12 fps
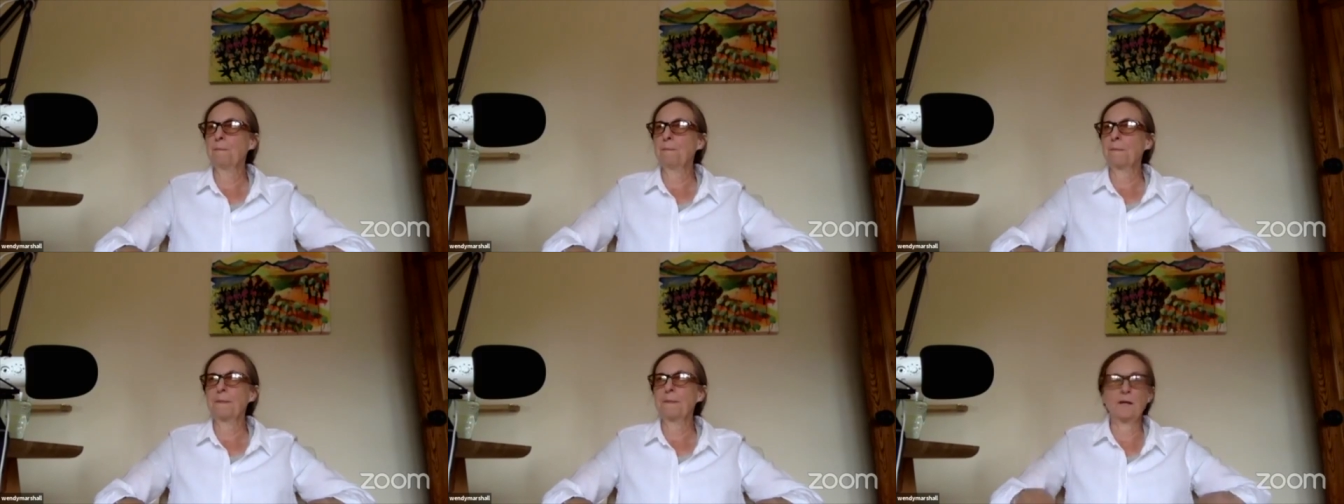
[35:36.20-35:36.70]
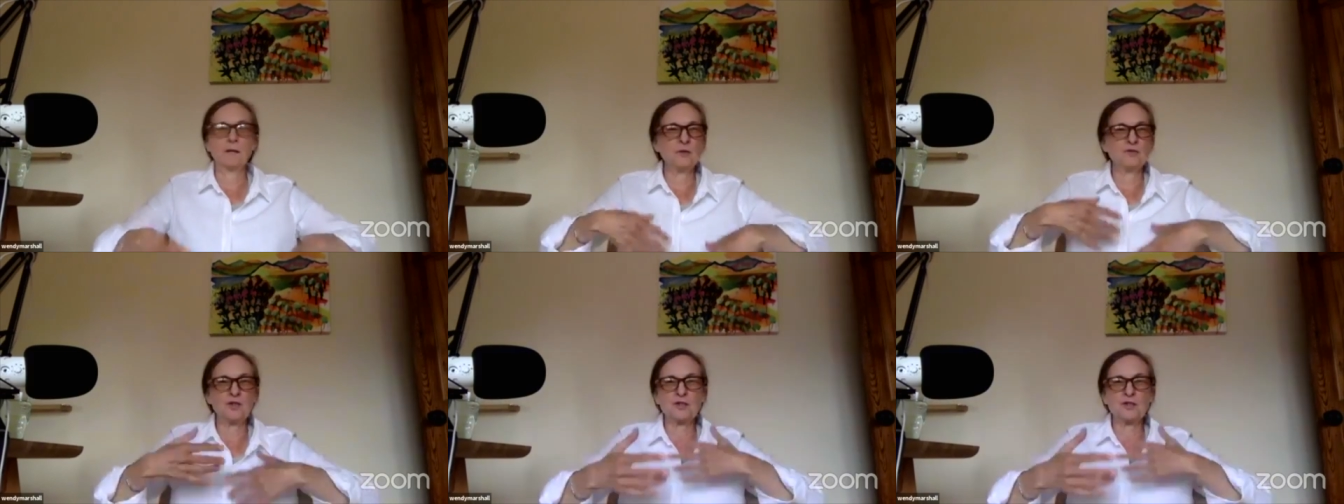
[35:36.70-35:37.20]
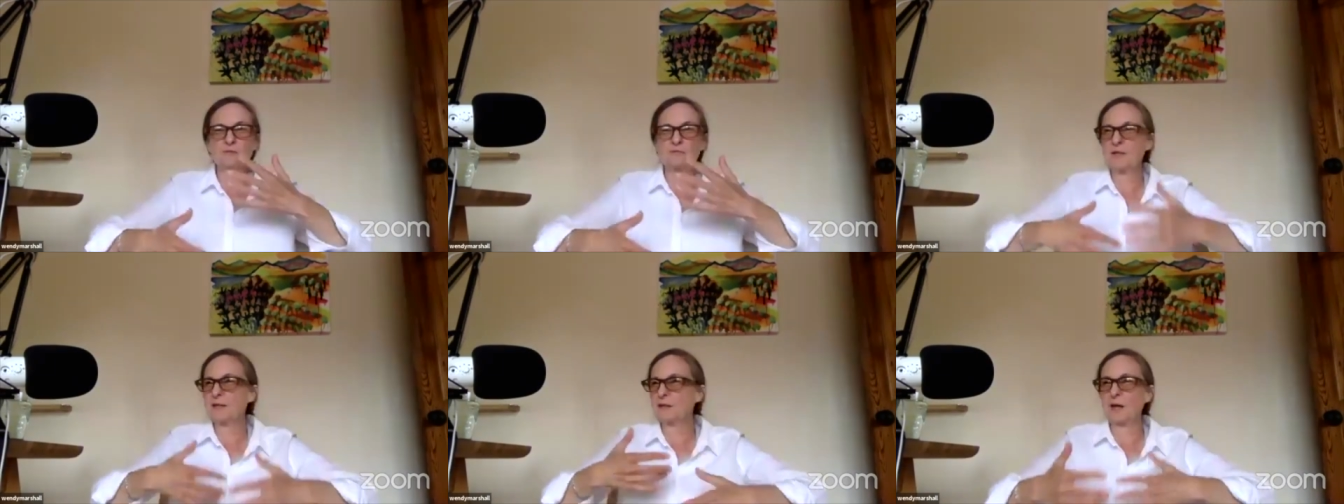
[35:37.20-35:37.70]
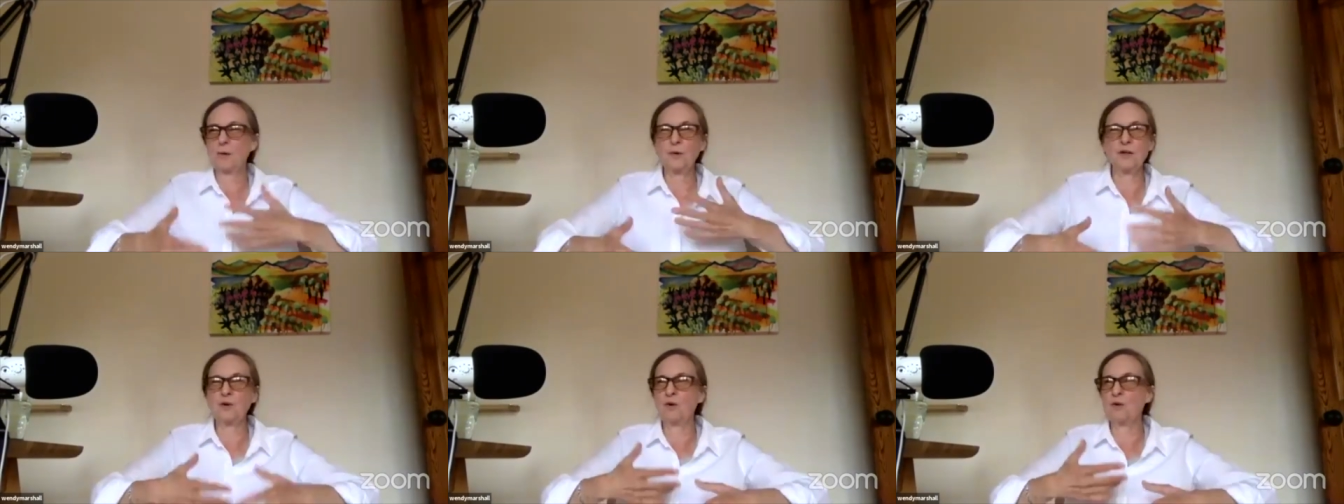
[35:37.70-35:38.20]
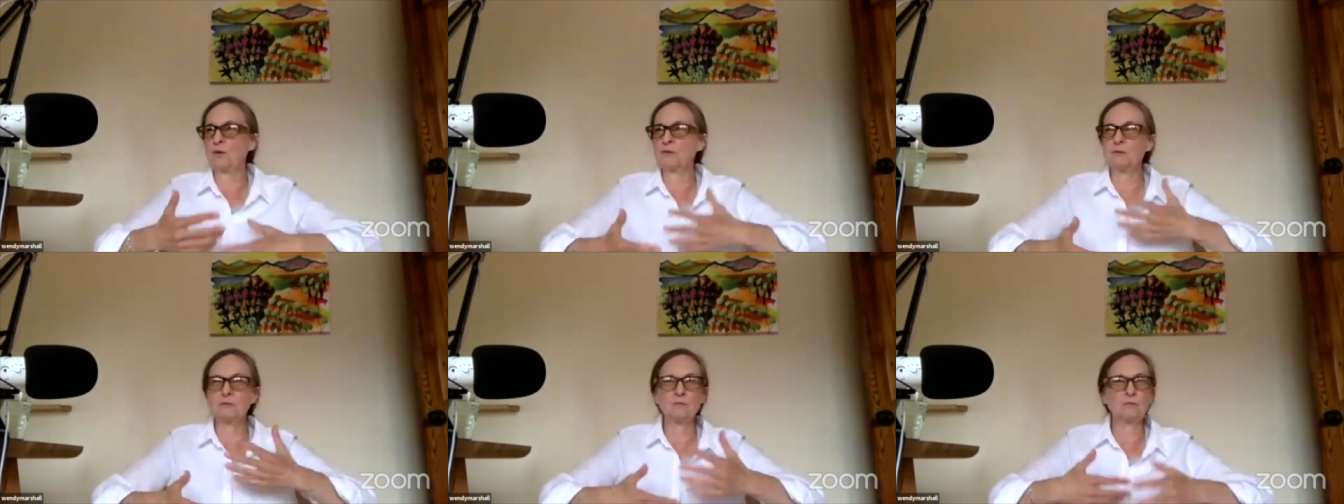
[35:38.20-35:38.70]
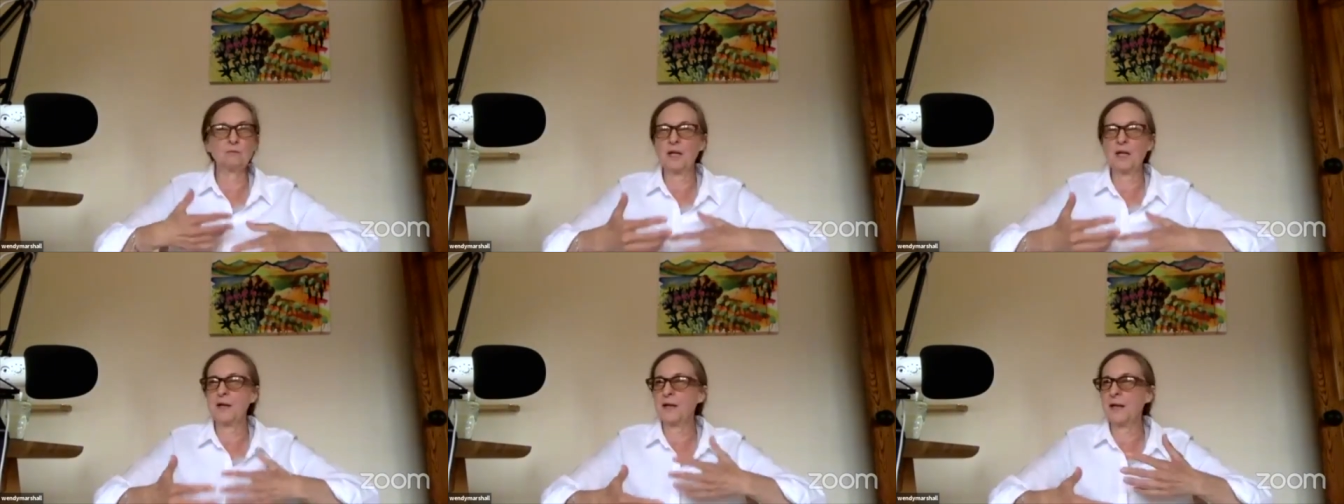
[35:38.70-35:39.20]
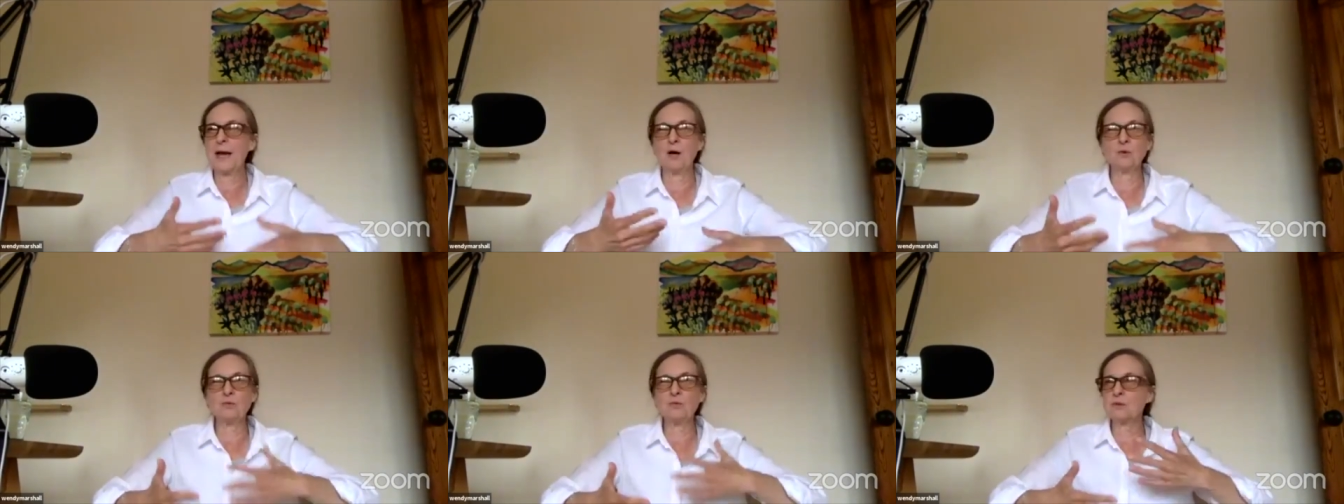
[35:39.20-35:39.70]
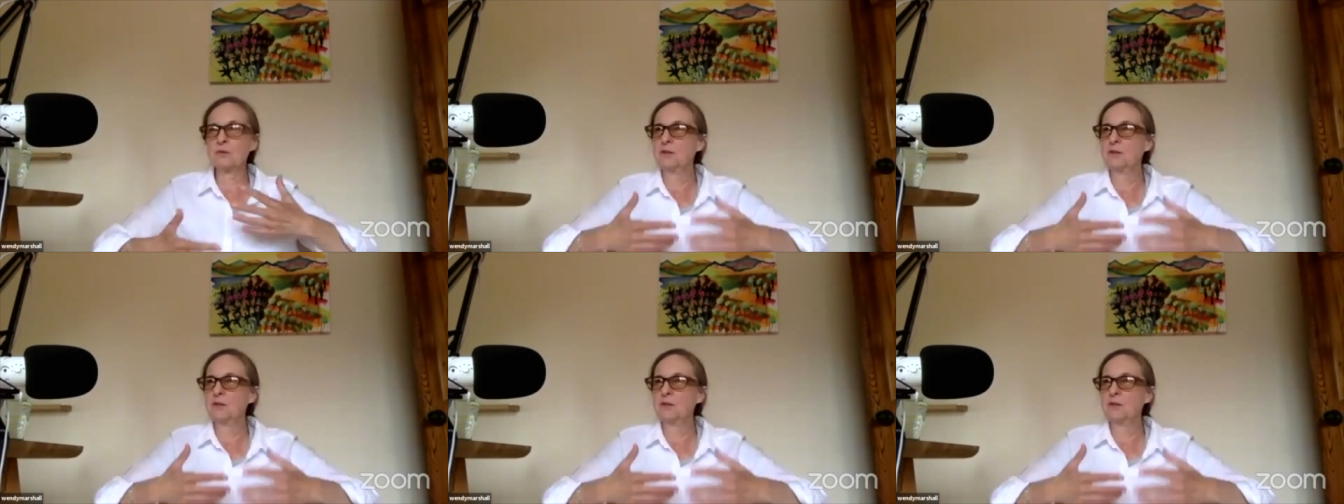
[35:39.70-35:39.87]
And I've just carried on playing out,